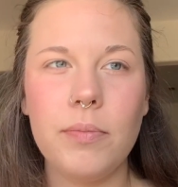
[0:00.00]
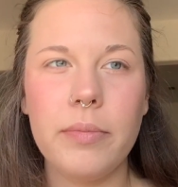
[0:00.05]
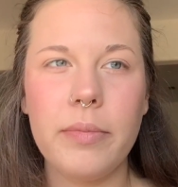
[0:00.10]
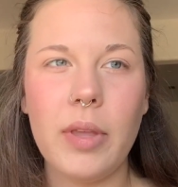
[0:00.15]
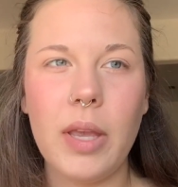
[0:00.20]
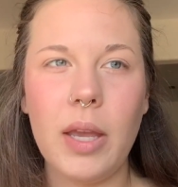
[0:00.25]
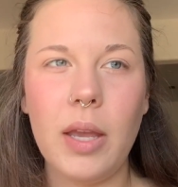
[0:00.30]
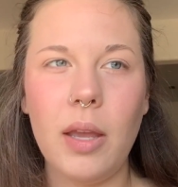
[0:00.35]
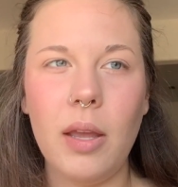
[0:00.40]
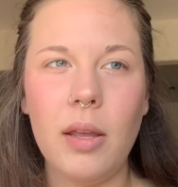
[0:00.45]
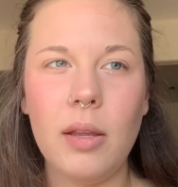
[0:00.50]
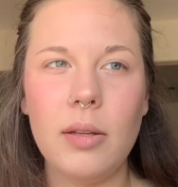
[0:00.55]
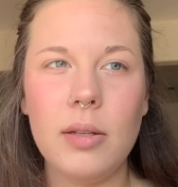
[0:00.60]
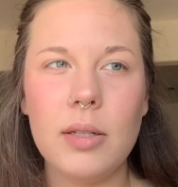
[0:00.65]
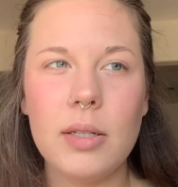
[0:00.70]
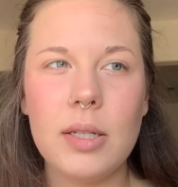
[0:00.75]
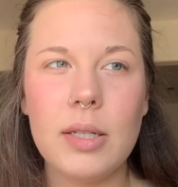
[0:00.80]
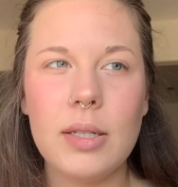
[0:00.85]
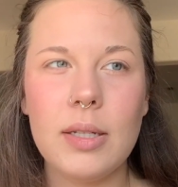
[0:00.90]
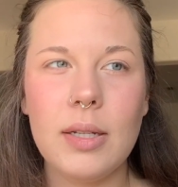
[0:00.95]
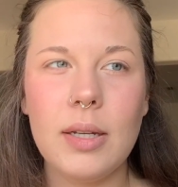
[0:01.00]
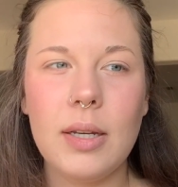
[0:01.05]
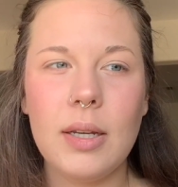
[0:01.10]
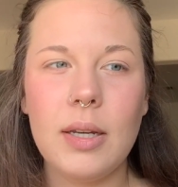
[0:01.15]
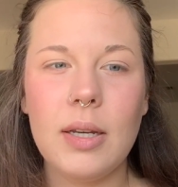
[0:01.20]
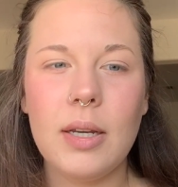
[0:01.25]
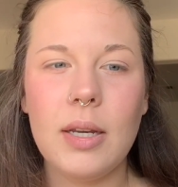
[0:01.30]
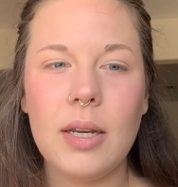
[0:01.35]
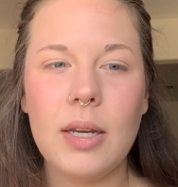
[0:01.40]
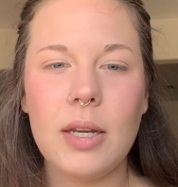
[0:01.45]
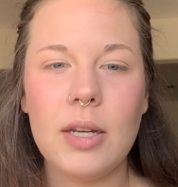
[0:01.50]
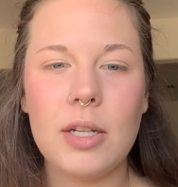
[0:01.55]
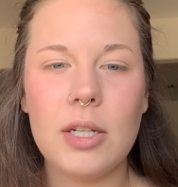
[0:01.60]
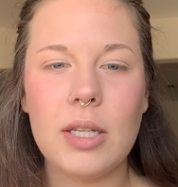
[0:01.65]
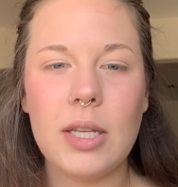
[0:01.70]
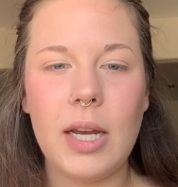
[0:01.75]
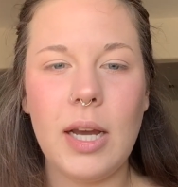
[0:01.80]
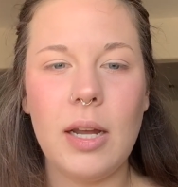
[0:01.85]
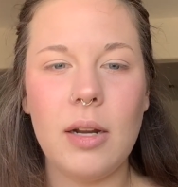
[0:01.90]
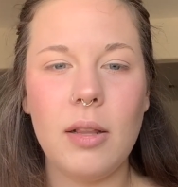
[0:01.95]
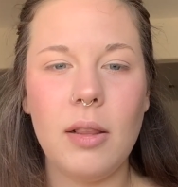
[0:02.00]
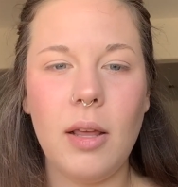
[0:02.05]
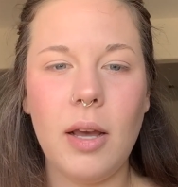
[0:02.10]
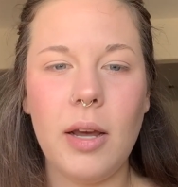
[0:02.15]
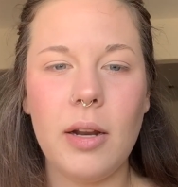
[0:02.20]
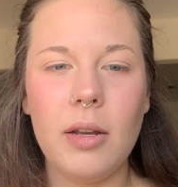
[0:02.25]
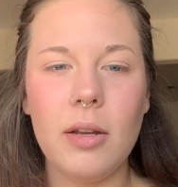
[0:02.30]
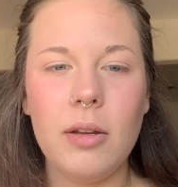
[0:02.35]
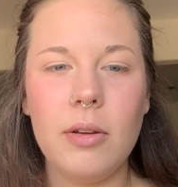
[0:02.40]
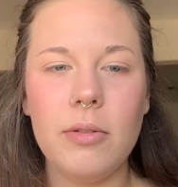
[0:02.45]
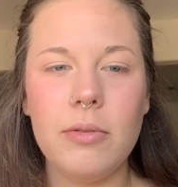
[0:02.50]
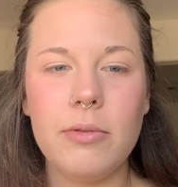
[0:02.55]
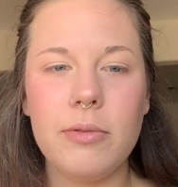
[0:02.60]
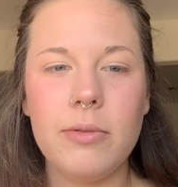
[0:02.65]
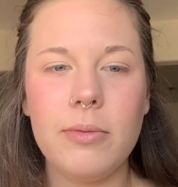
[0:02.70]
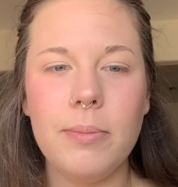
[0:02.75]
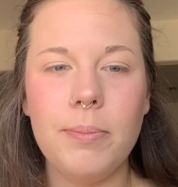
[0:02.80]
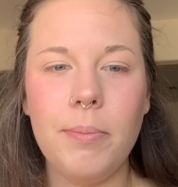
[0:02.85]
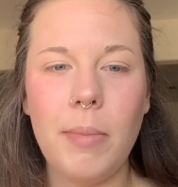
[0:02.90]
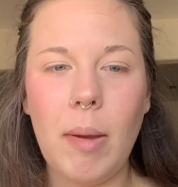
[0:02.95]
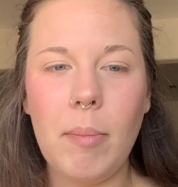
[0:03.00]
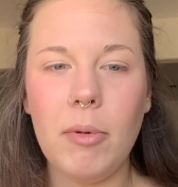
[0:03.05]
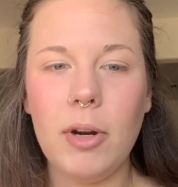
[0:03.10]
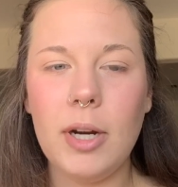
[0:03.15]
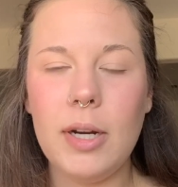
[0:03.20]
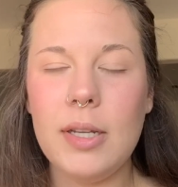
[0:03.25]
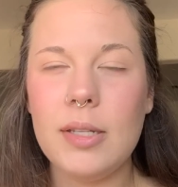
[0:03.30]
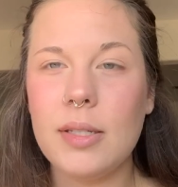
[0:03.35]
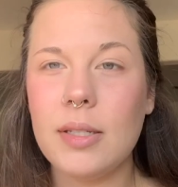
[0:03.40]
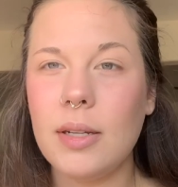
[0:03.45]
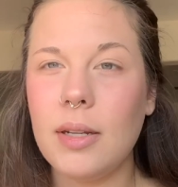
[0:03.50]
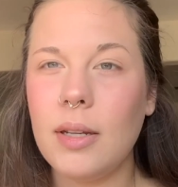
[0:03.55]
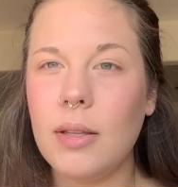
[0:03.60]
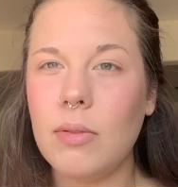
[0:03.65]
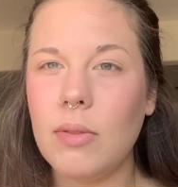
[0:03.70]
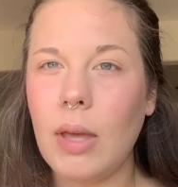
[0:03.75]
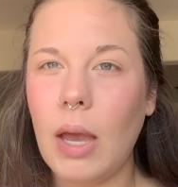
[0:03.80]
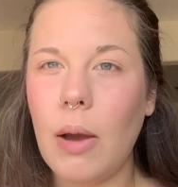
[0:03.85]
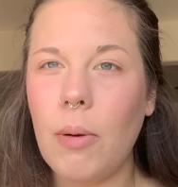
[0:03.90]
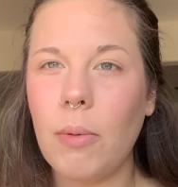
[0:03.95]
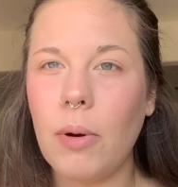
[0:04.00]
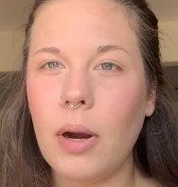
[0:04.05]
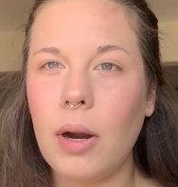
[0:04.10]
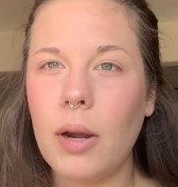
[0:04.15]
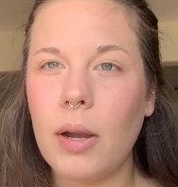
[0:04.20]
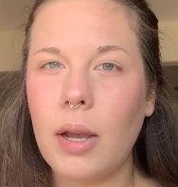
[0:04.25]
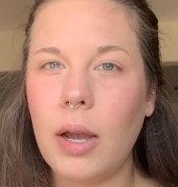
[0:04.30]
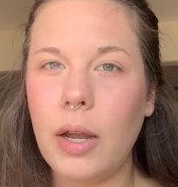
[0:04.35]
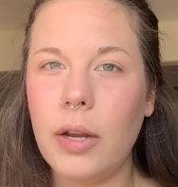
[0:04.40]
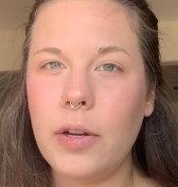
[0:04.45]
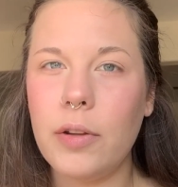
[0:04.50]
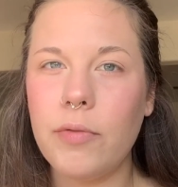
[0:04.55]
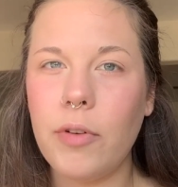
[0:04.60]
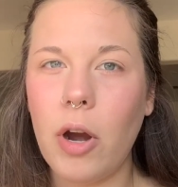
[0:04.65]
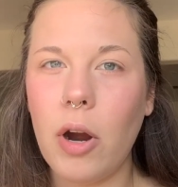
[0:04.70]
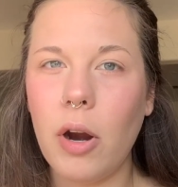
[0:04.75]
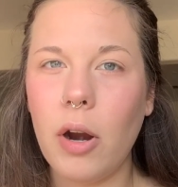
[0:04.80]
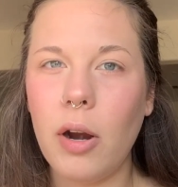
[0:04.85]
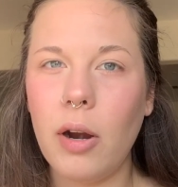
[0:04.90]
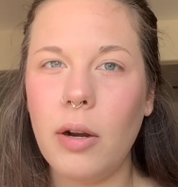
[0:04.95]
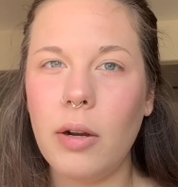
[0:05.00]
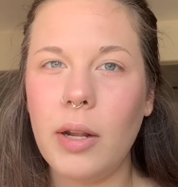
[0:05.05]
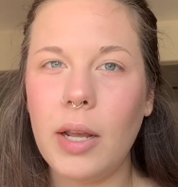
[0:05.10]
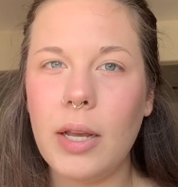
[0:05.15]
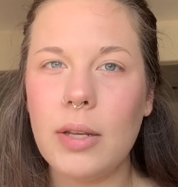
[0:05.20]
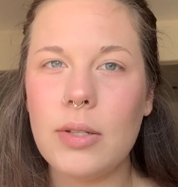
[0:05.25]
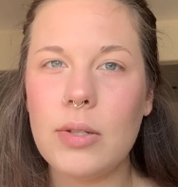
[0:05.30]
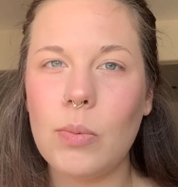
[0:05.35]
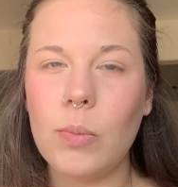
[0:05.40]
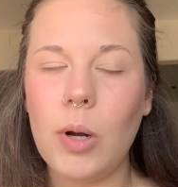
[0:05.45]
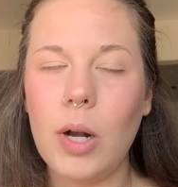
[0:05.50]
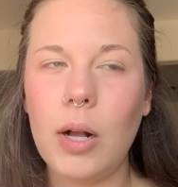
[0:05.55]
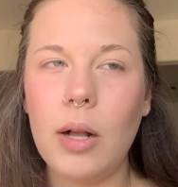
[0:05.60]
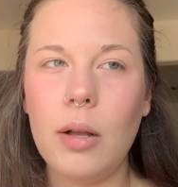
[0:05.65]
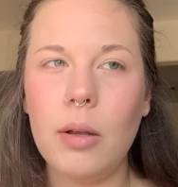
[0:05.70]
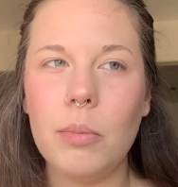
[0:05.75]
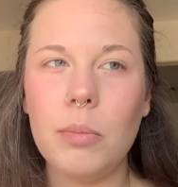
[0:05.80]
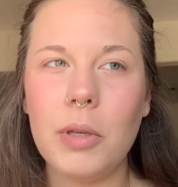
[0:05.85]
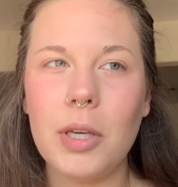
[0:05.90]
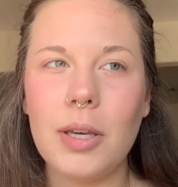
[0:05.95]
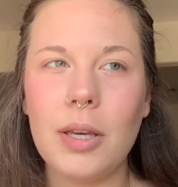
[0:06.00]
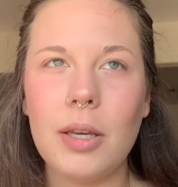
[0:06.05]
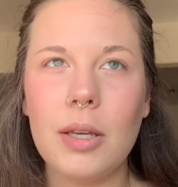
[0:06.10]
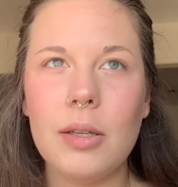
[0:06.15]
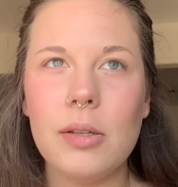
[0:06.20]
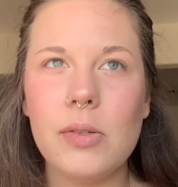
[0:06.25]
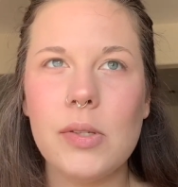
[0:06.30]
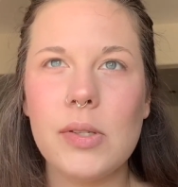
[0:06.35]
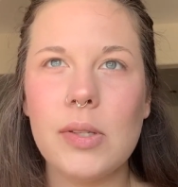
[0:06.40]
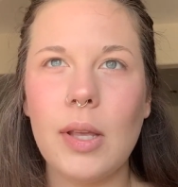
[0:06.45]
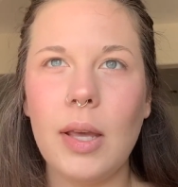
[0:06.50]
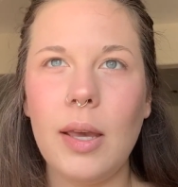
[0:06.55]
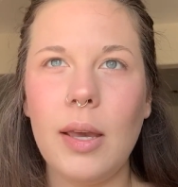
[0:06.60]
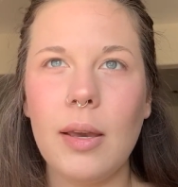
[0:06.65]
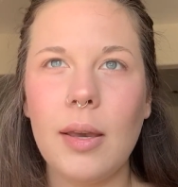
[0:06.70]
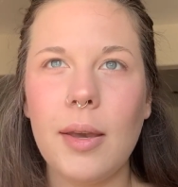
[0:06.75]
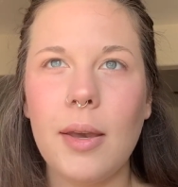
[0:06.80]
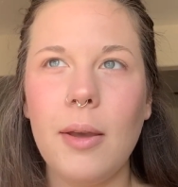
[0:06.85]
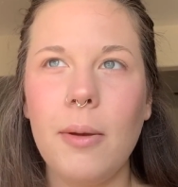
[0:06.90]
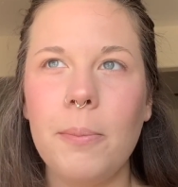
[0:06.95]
and it just had a lot of memories in it that were kind of hard as well, because like